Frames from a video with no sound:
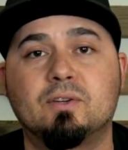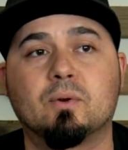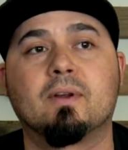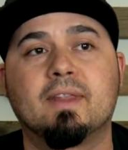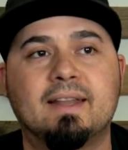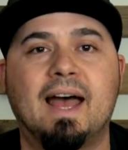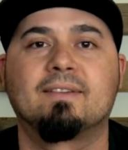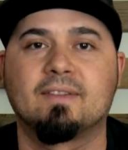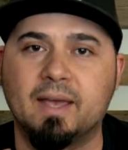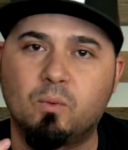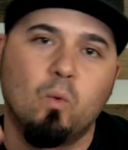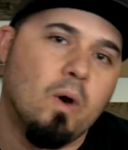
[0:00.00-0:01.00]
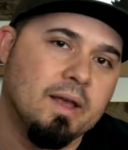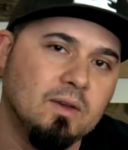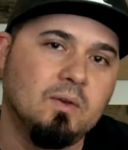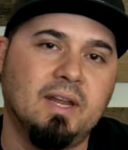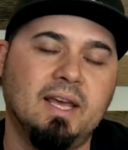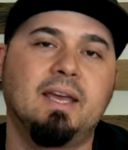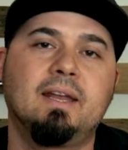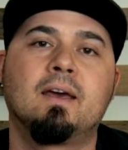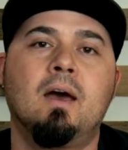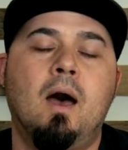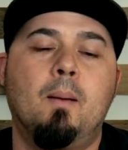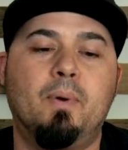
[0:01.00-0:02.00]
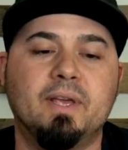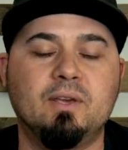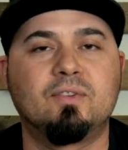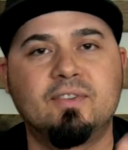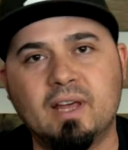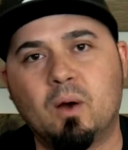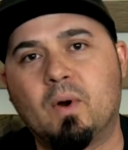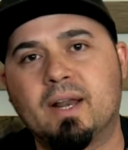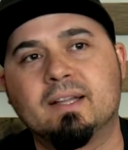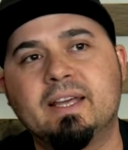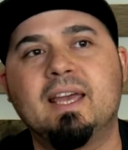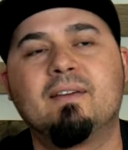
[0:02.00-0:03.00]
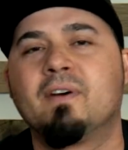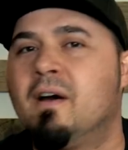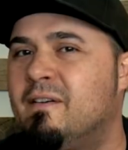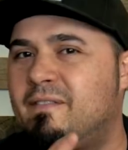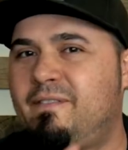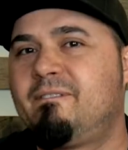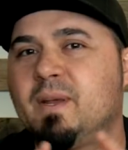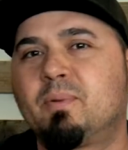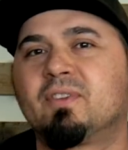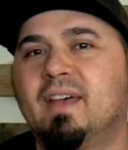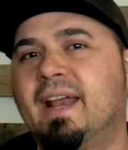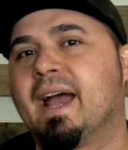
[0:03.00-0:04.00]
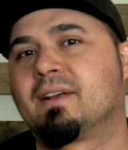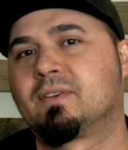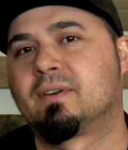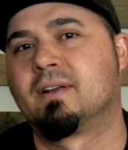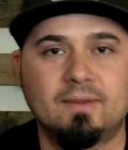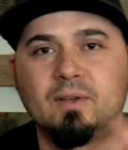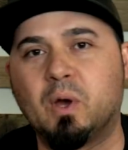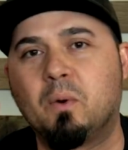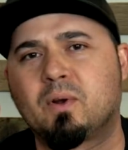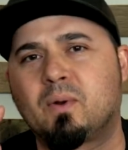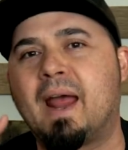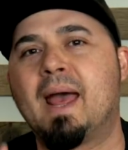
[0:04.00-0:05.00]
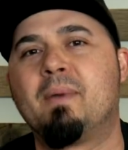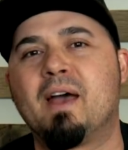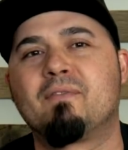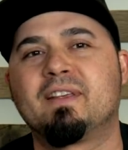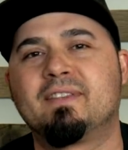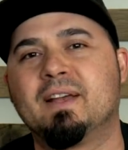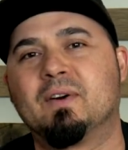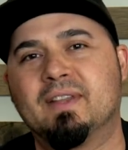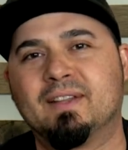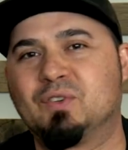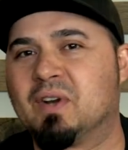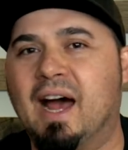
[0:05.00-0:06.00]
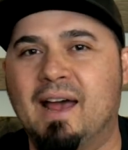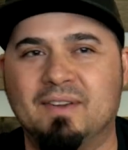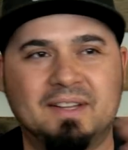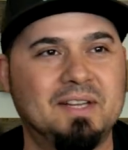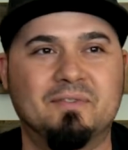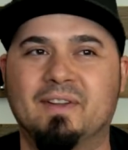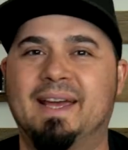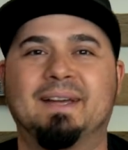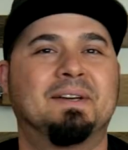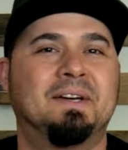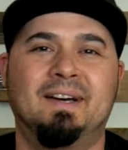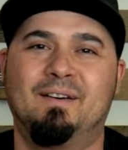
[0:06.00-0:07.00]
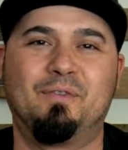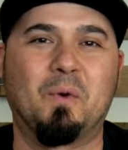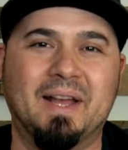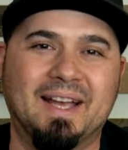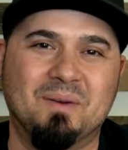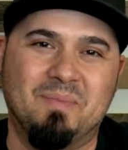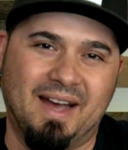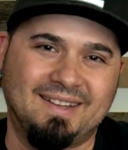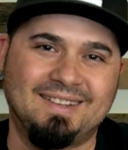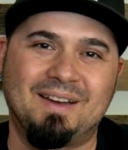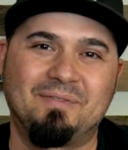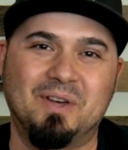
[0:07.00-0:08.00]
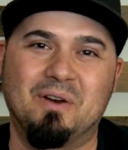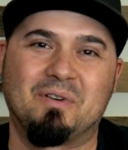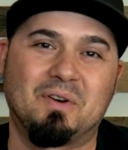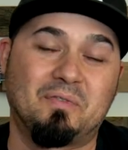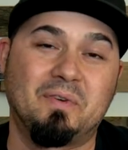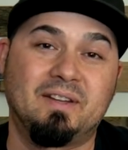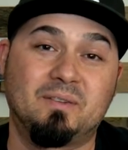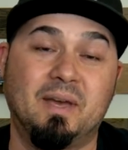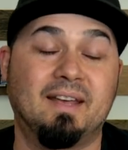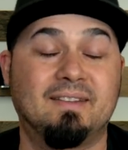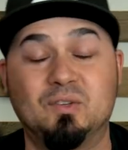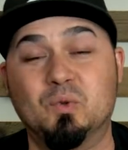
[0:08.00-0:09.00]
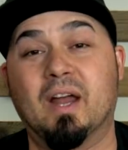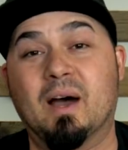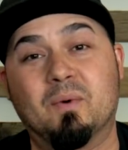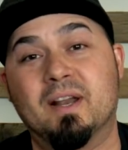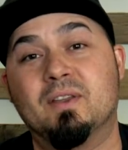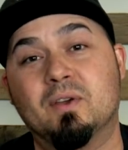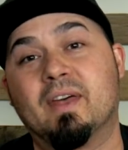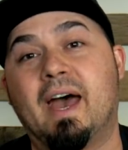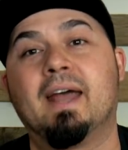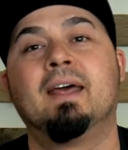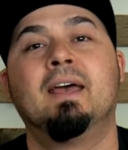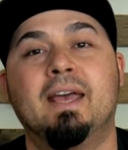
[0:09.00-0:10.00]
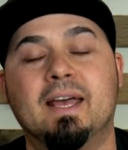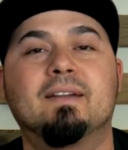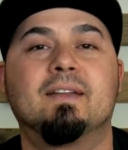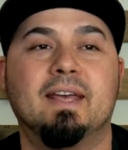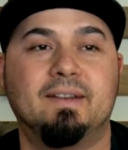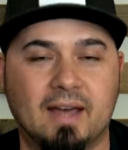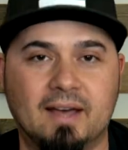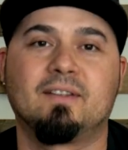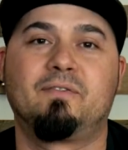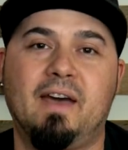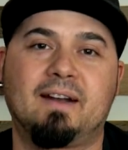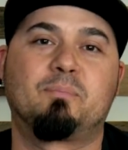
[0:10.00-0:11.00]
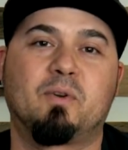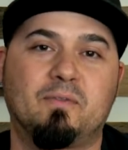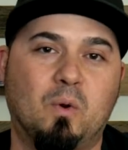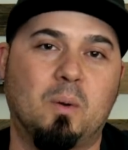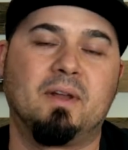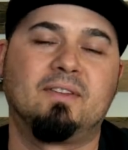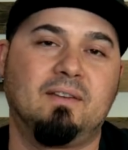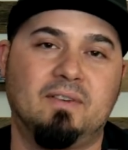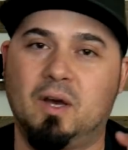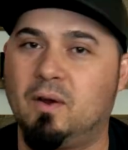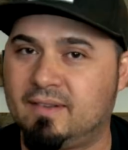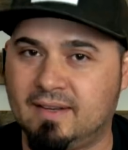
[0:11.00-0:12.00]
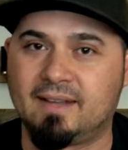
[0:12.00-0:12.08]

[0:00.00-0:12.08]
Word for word: sure that that's like what you need, but you still want to leave 50% extra. So don't cram everything on this drive and leave like four gigabytes left over of free space. You do not want to do that. It, it does affect performance even though it's an